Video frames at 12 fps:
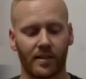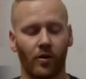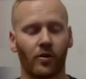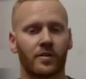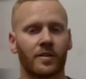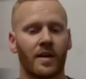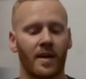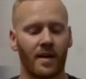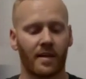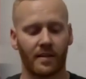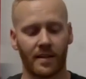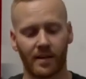hot,
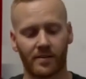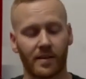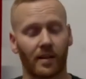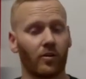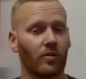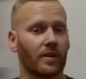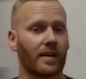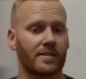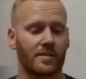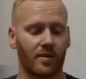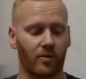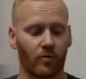there's a lot
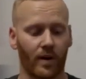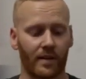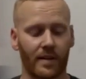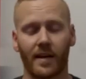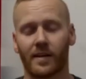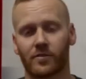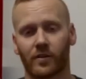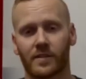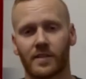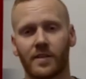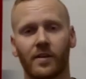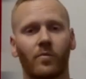less around the
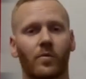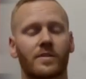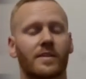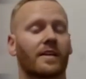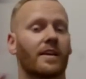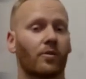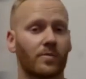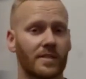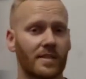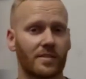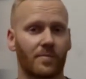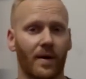outsides here, which then helps
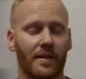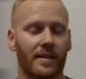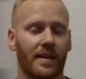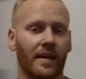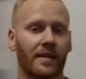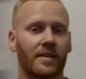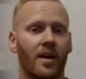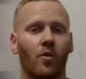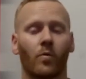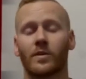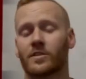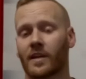dissipate the heat,
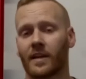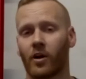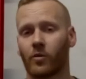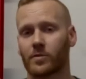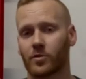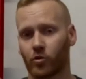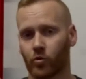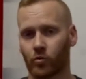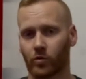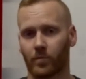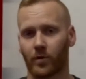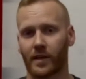which then helps
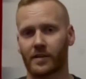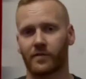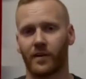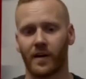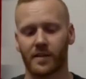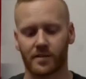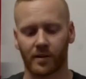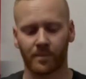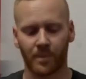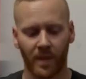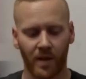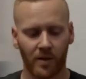cool the brakes faster.
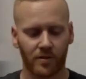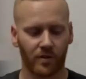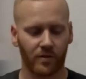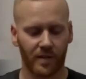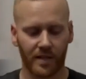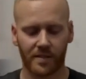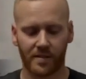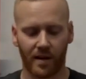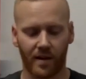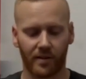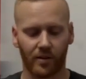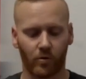So these
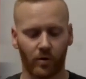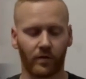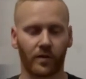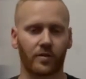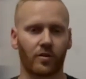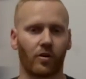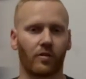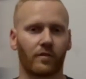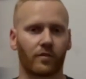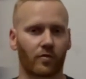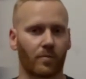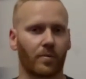are the equivalent
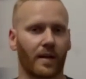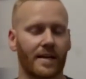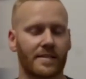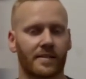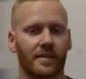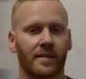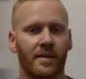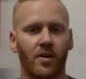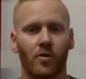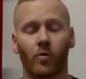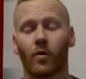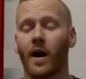of replacing
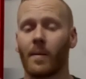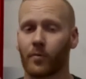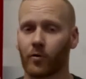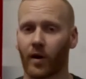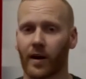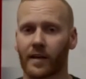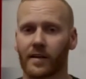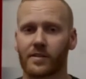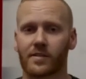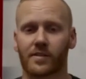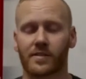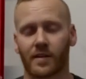or
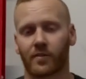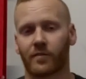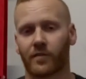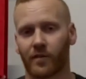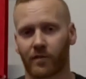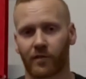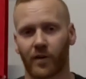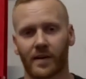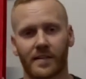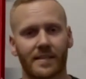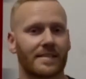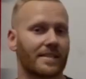upgrading to a set of
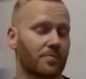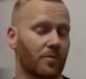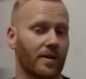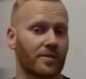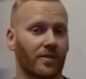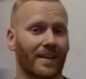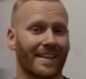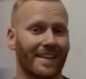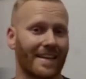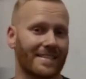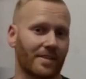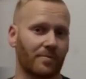front disc brakes on a
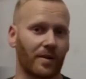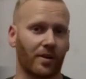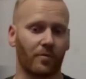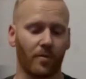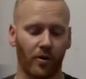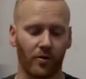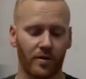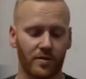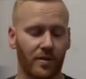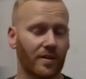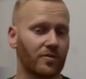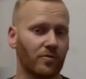classic Mini or Moke.
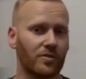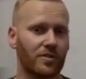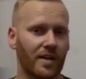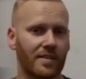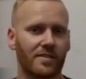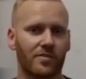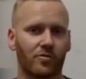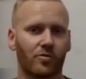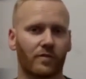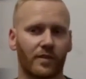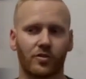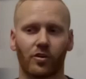So they do just as
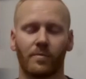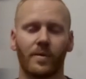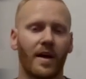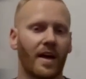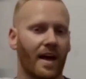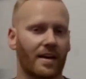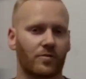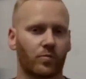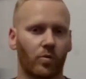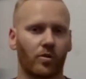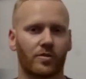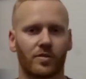good of a job as
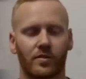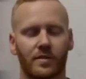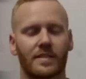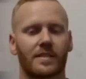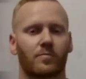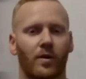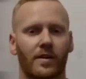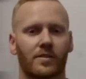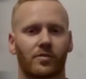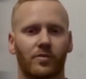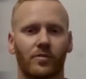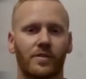what disc brakes
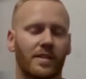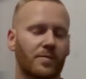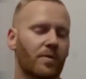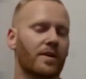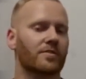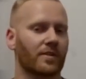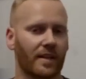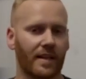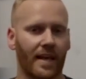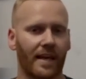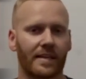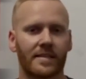do. Disc brakes, on the
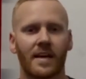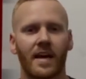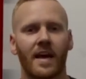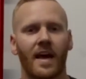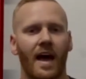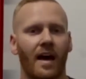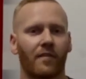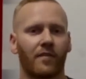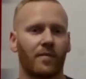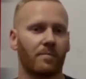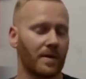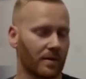other hand,
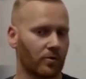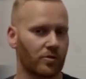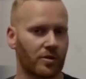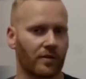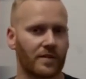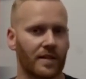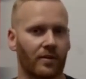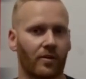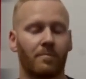have minimal surface area,